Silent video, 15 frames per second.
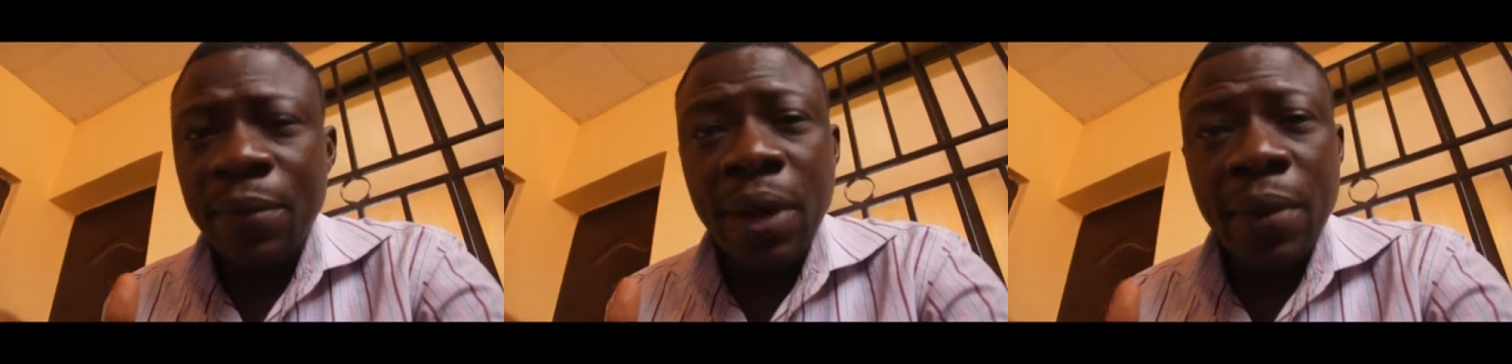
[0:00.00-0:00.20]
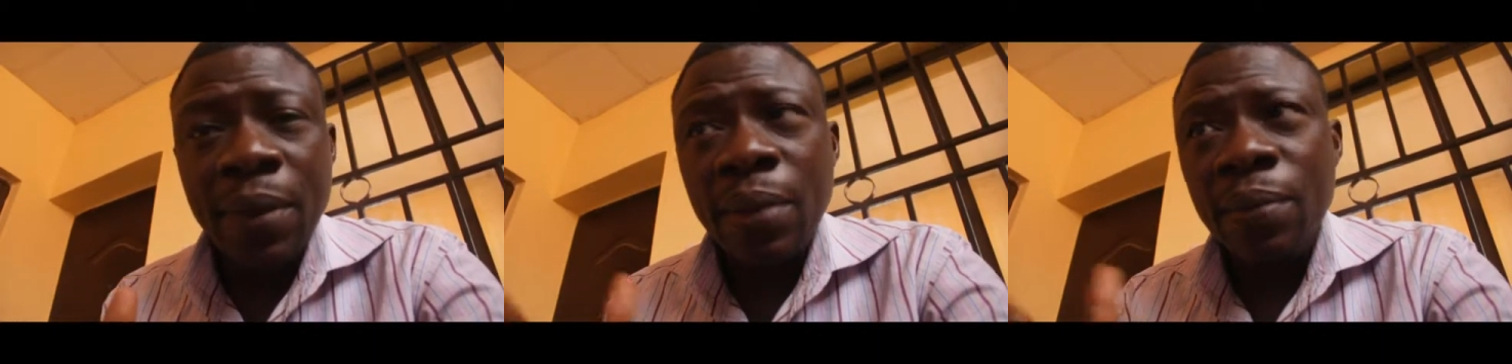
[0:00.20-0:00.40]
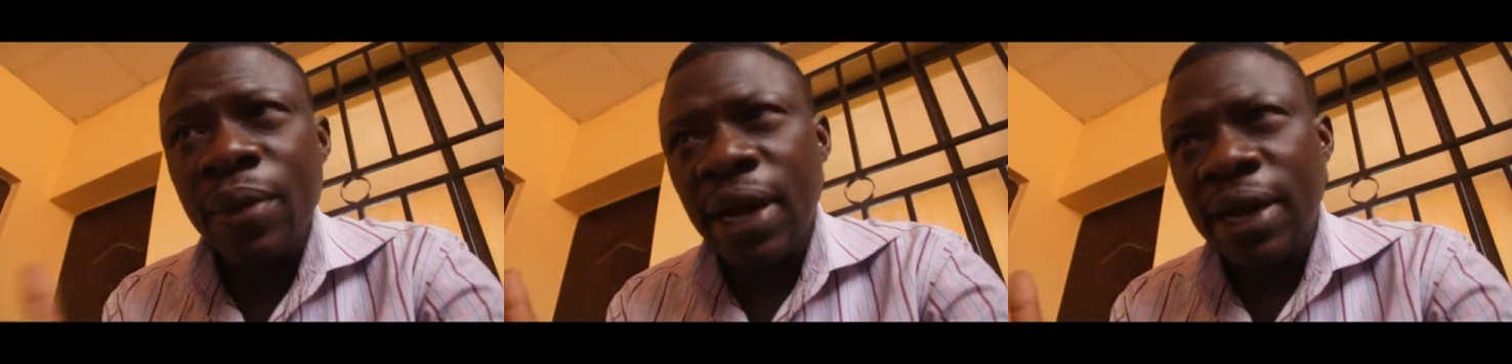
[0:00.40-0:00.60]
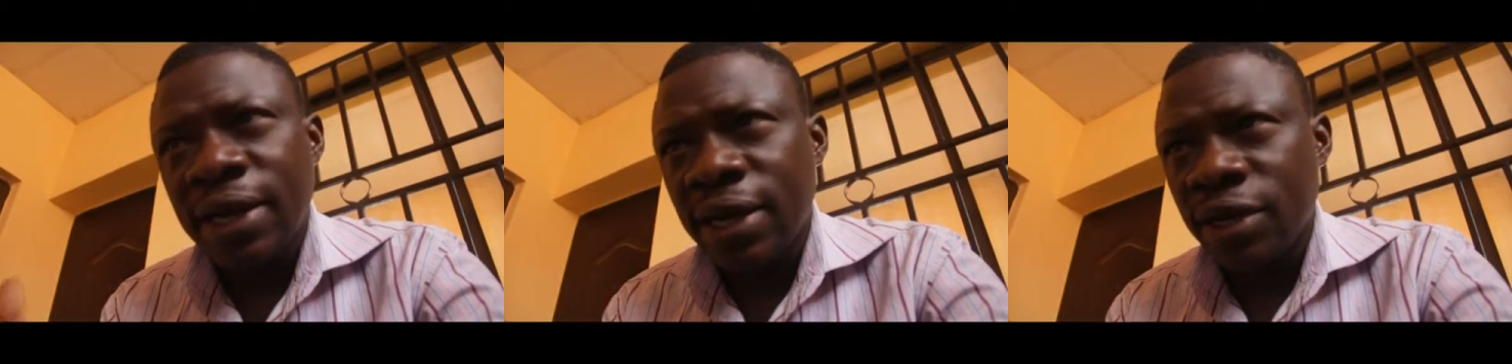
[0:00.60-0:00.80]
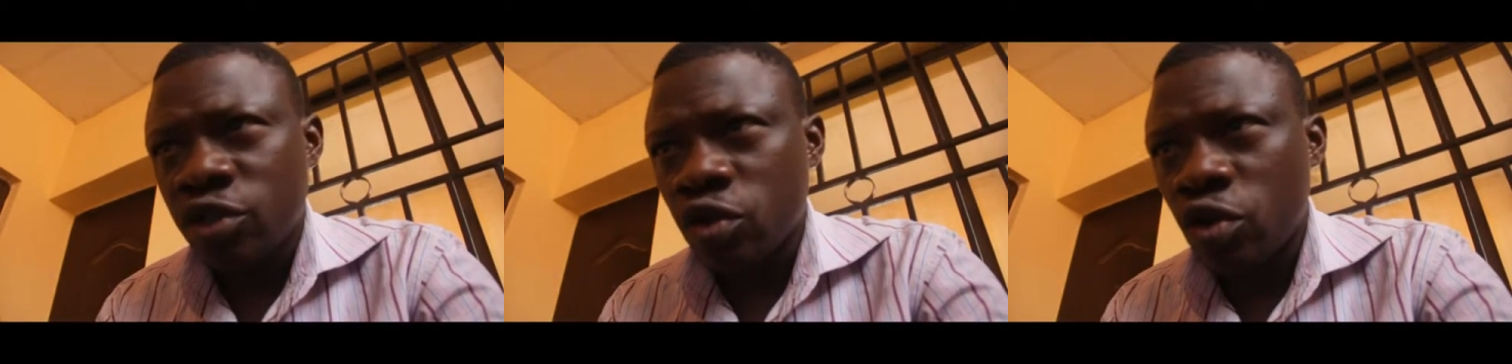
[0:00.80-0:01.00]
MMM
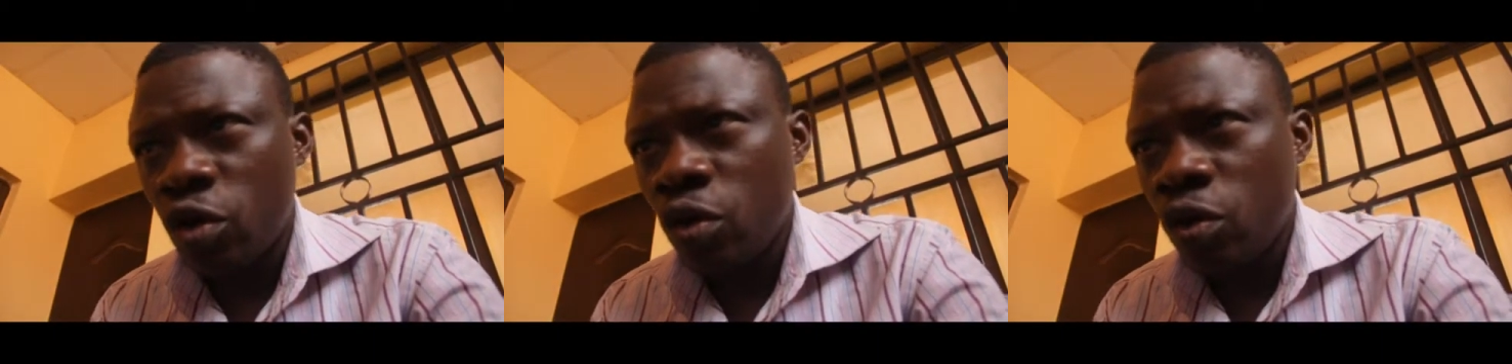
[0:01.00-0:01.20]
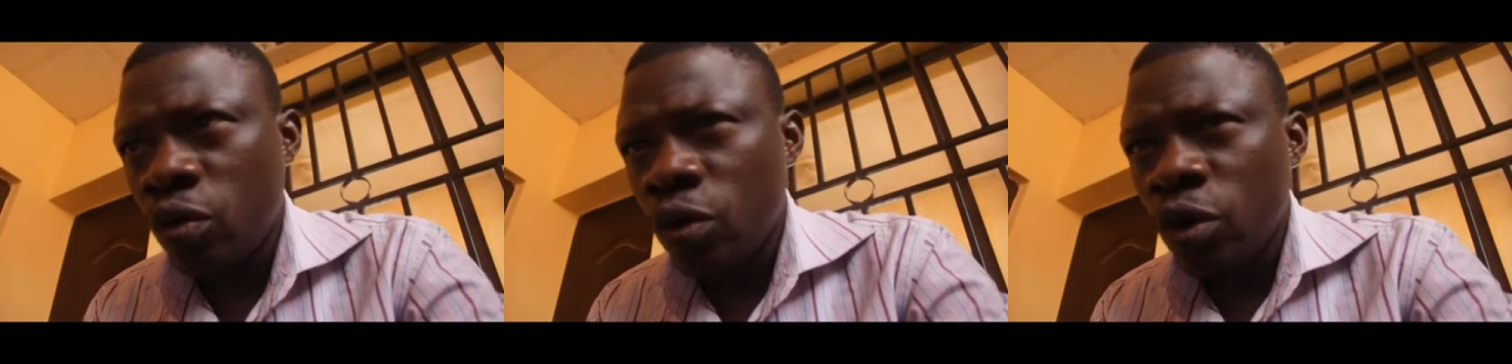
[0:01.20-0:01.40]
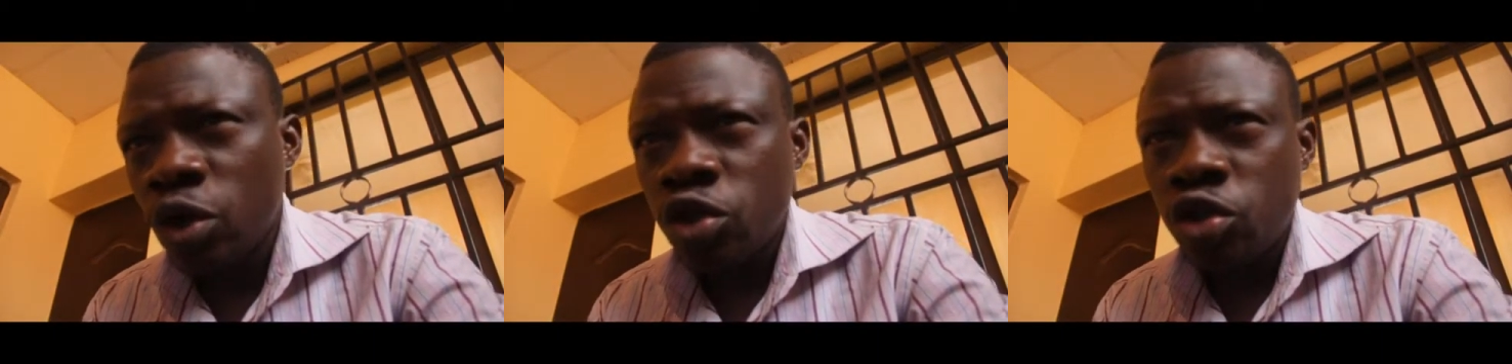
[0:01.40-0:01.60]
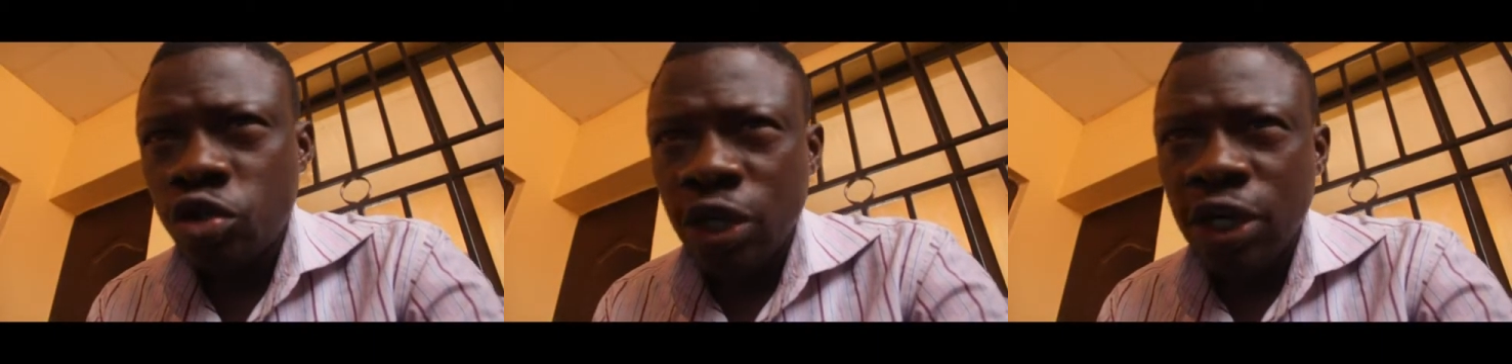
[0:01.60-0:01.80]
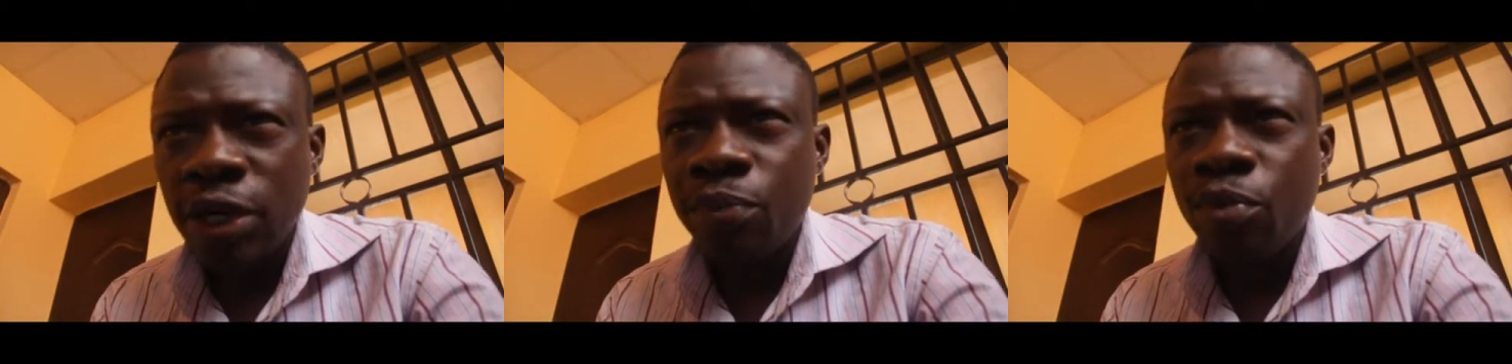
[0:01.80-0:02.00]
Guidance School
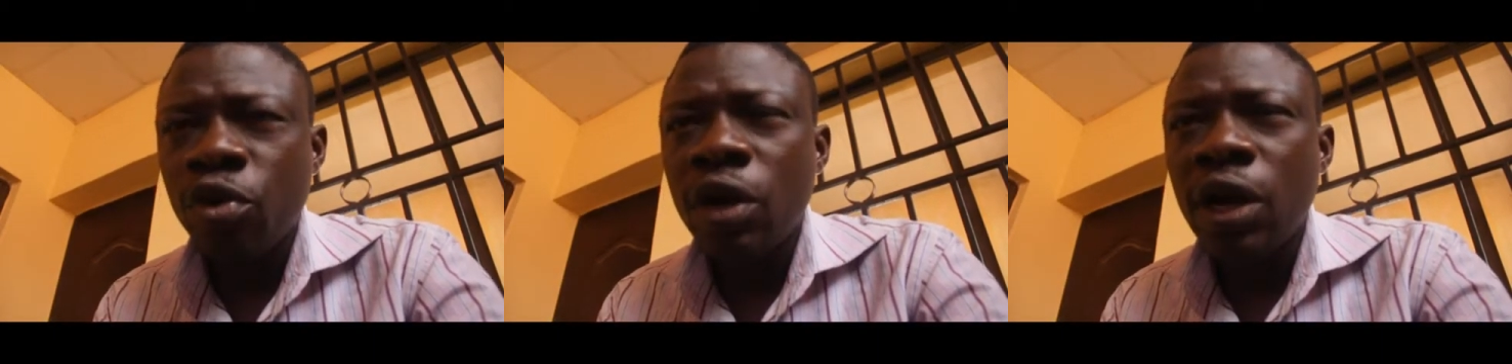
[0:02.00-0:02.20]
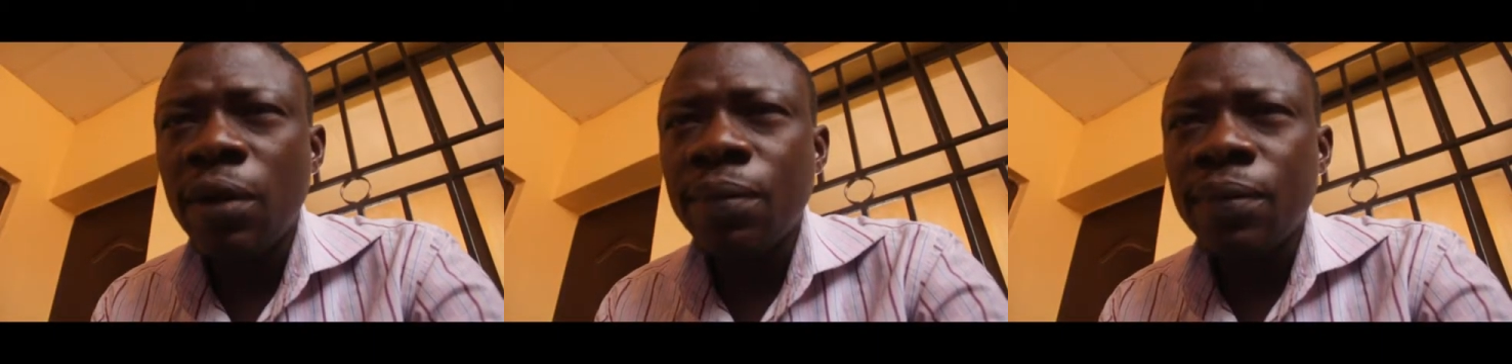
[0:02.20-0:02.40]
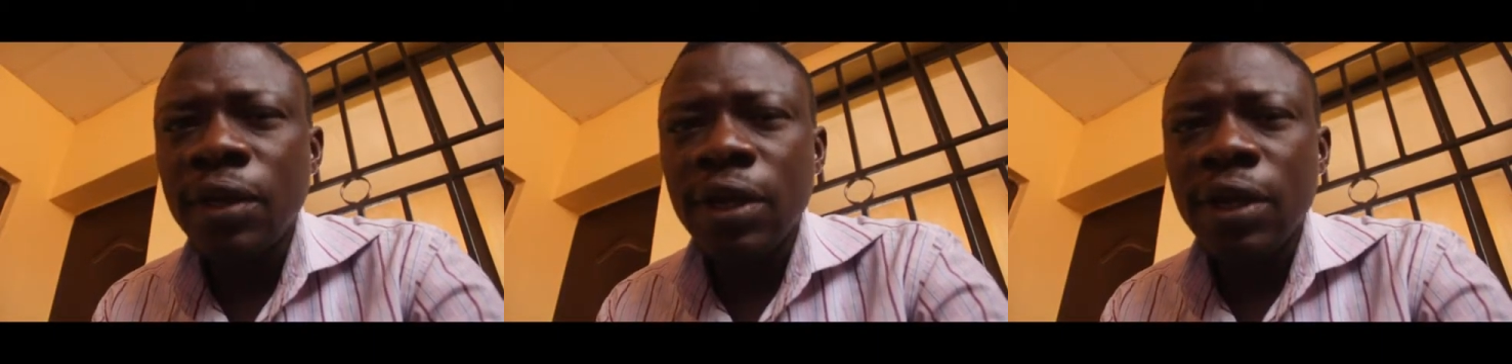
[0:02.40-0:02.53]
training program.